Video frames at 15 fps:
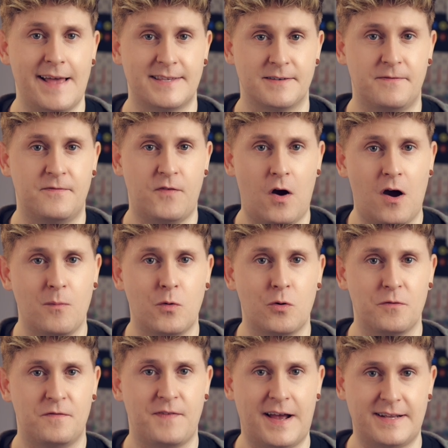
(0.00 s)
it's a far
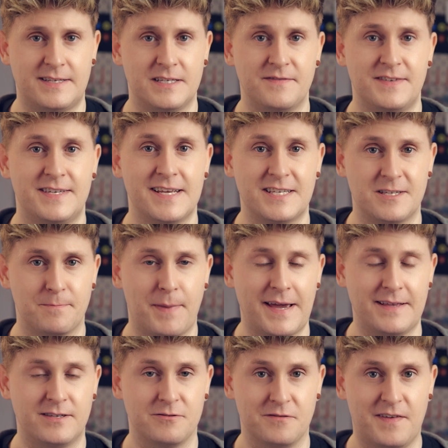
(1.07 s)
more effective
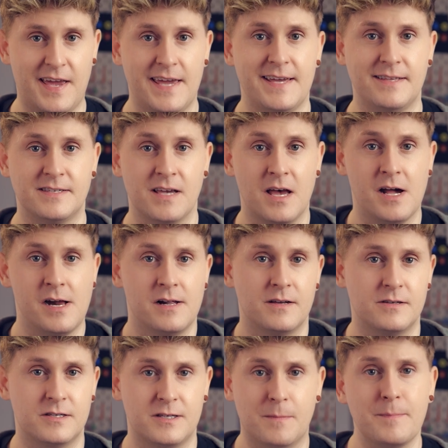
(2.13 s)
dissipator of heat.
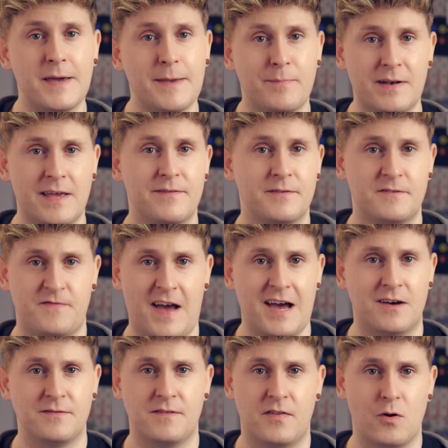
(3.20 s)
Some people even
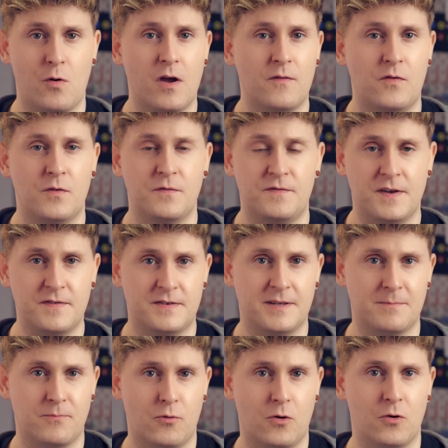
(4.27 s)
found that their iPhone
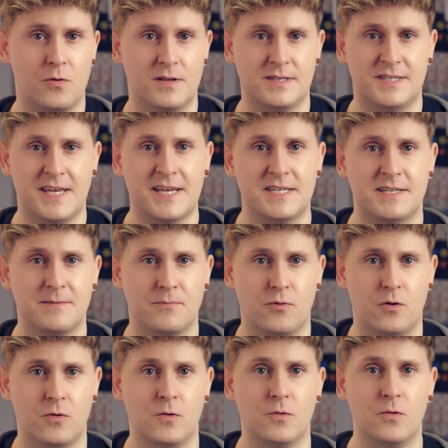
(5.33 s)
15 Pro and 16
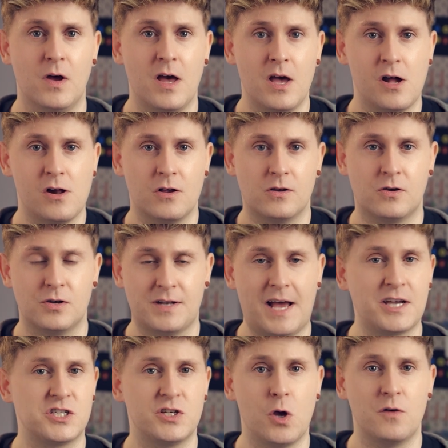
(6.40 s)
Pro could actually